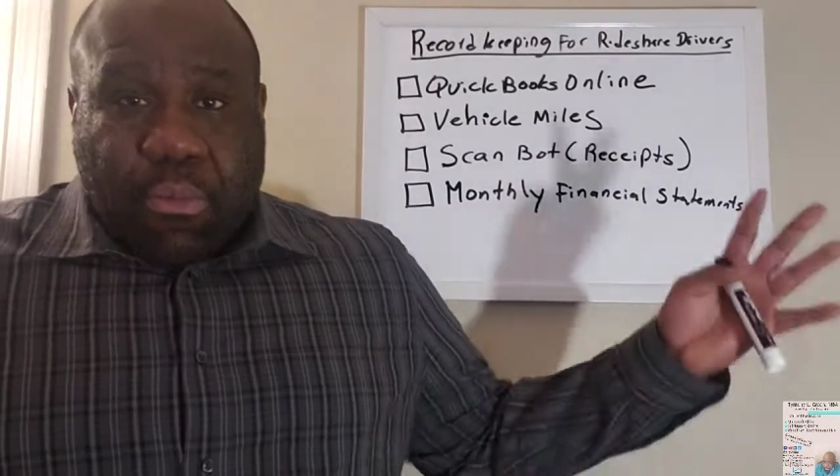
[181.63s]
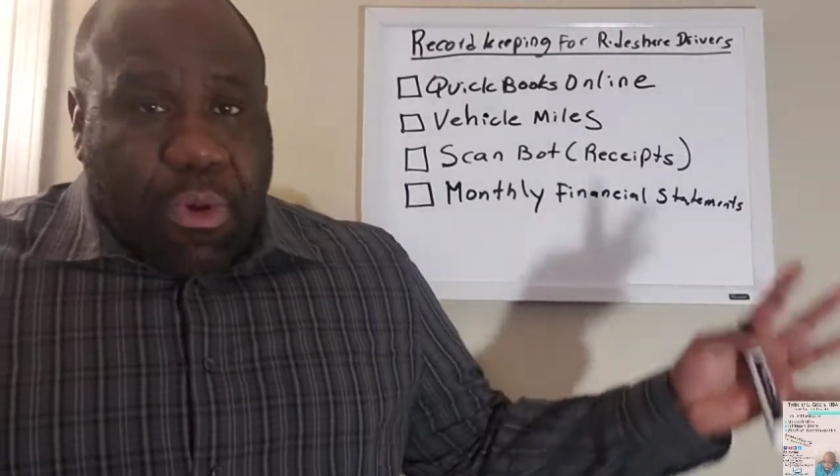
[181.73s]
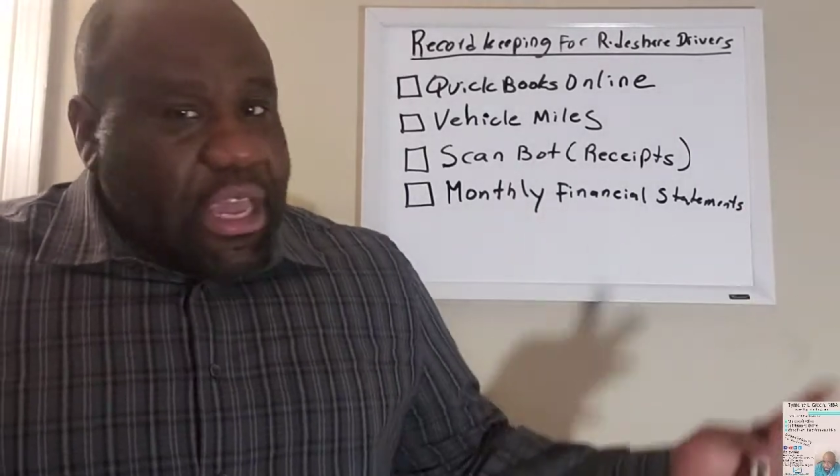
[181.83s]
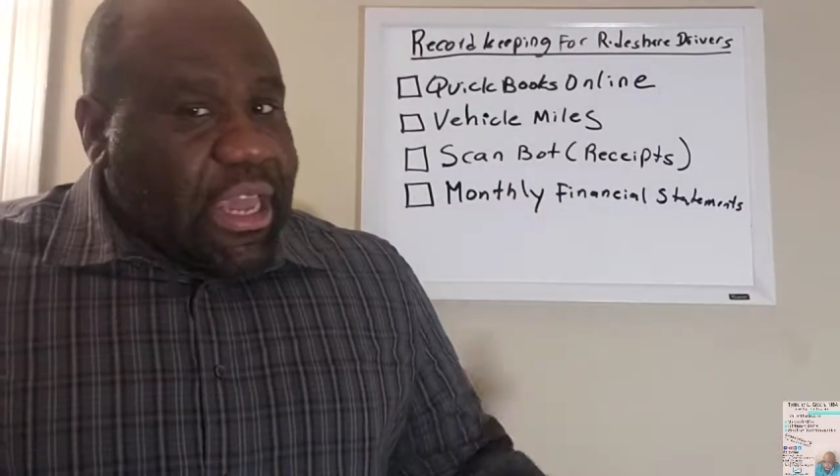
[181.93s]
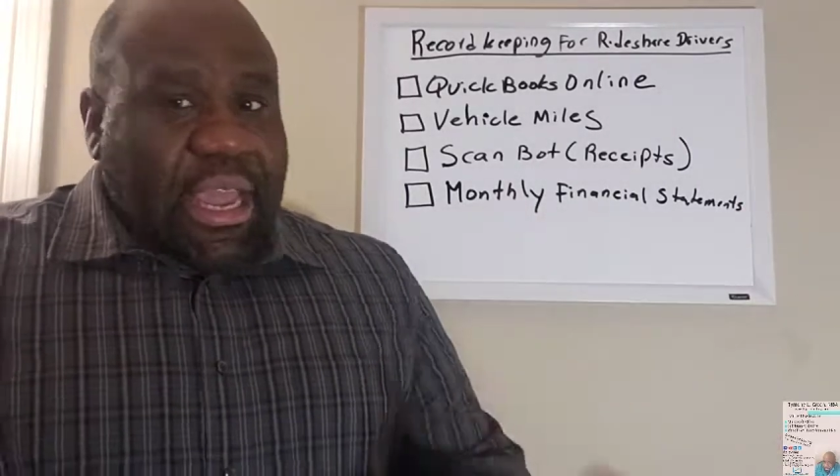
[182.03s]

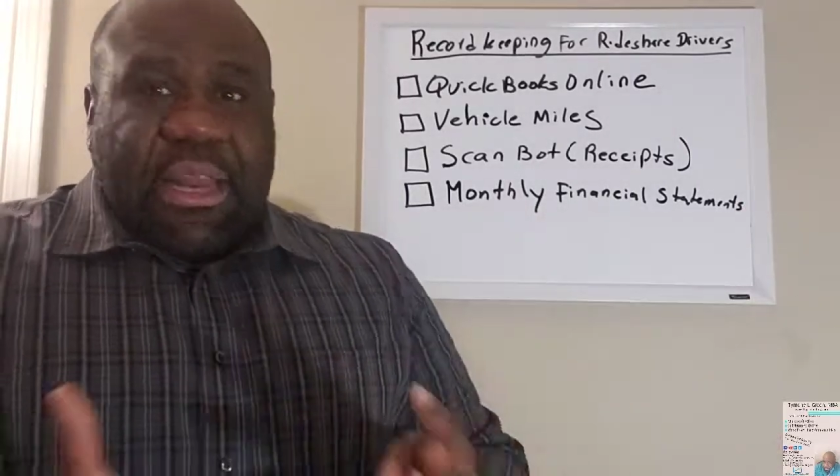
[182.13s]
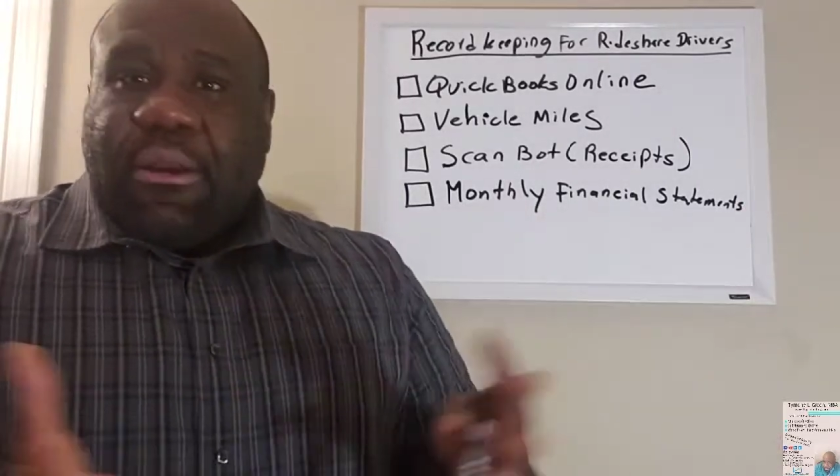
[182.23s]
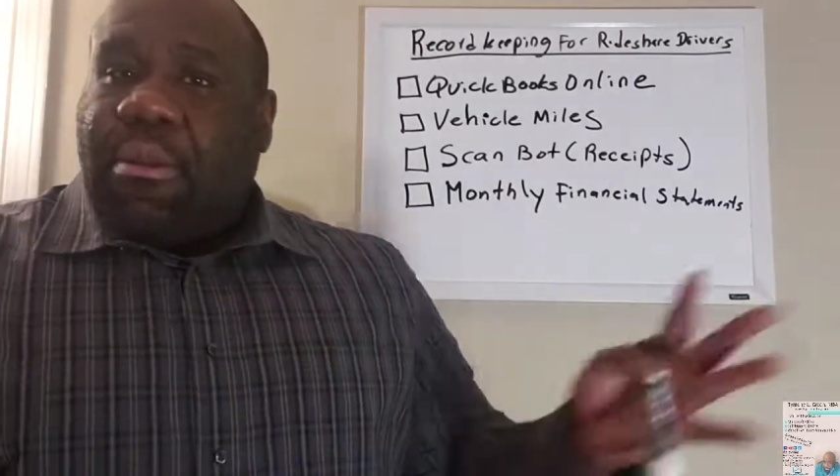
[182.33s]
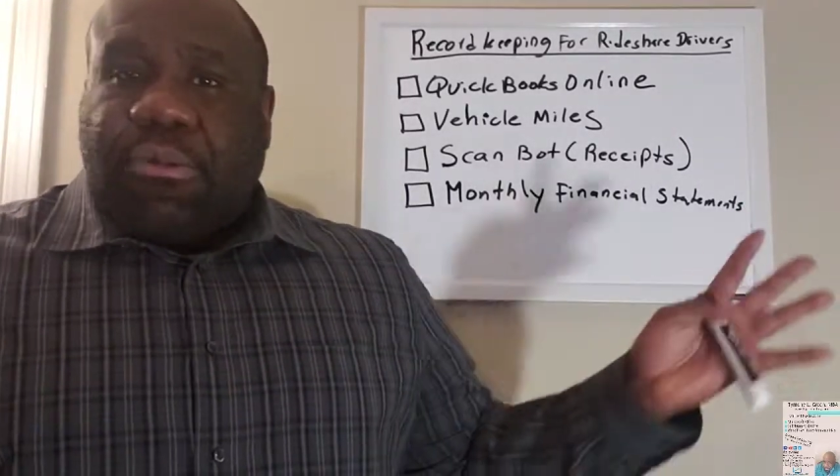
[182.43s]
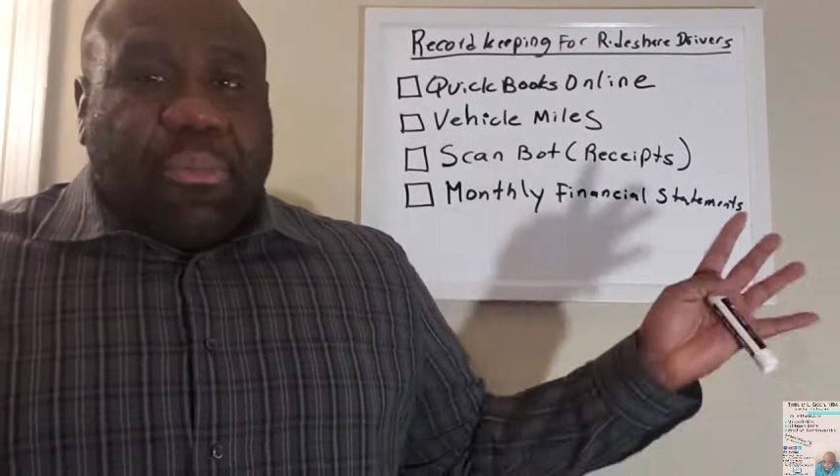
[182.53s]
we
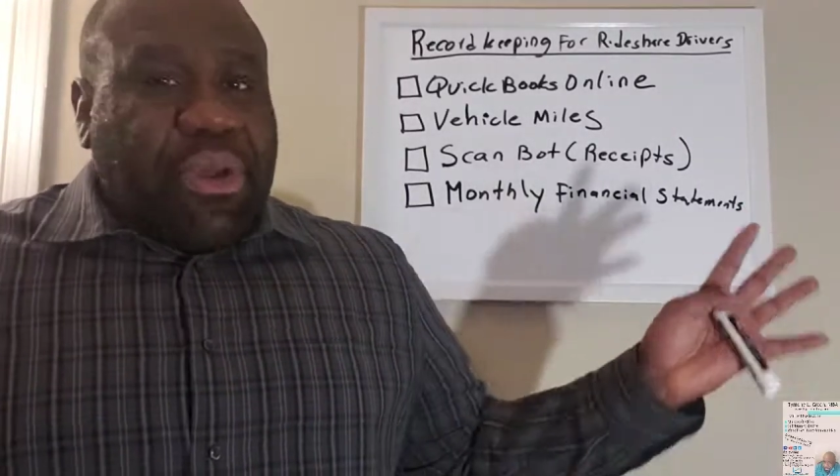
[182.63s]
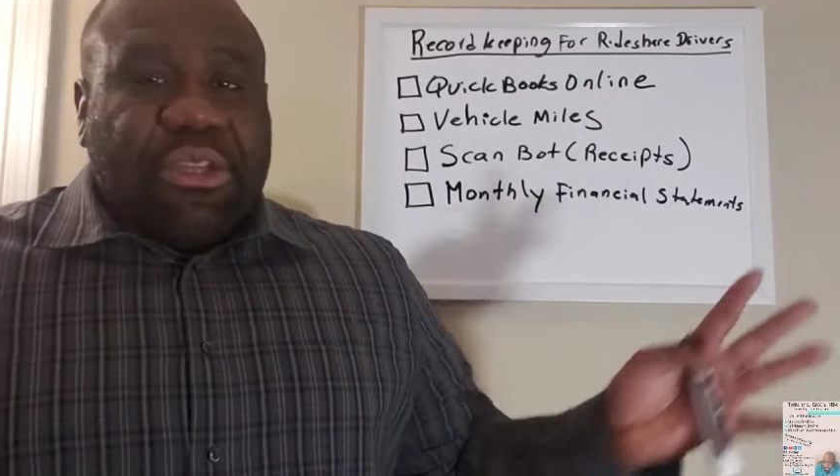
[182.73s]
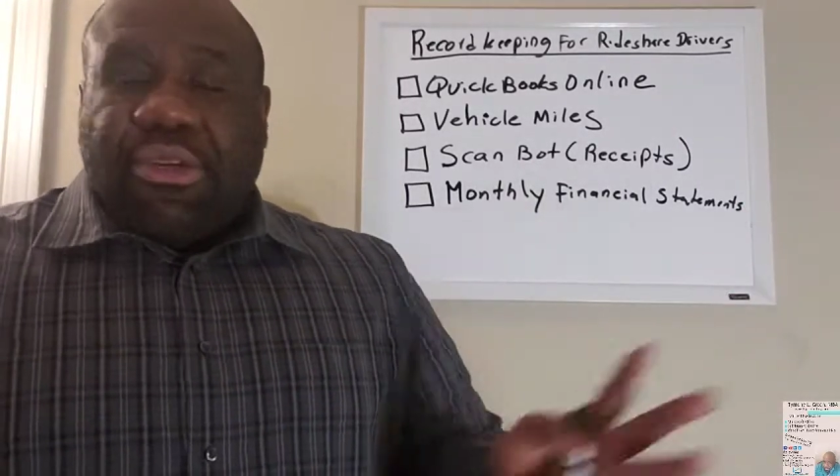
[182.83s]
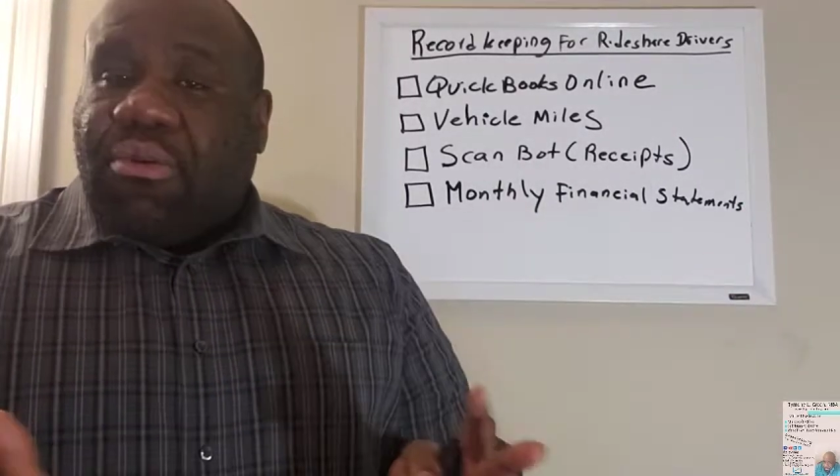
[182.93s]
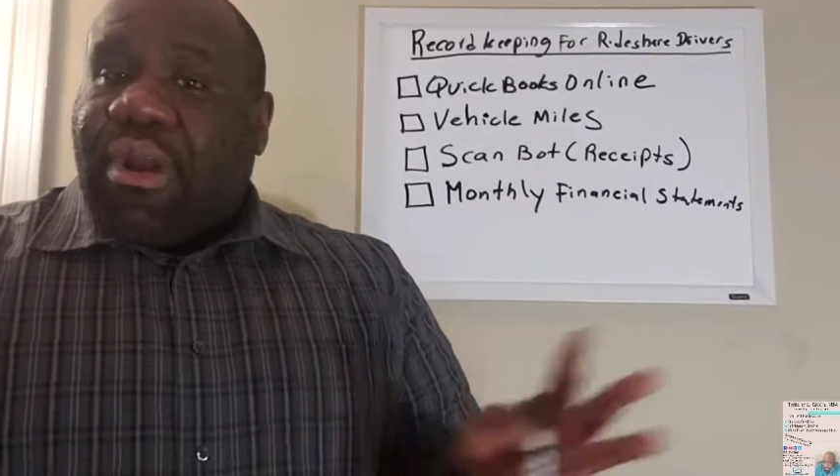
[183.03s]
get, depending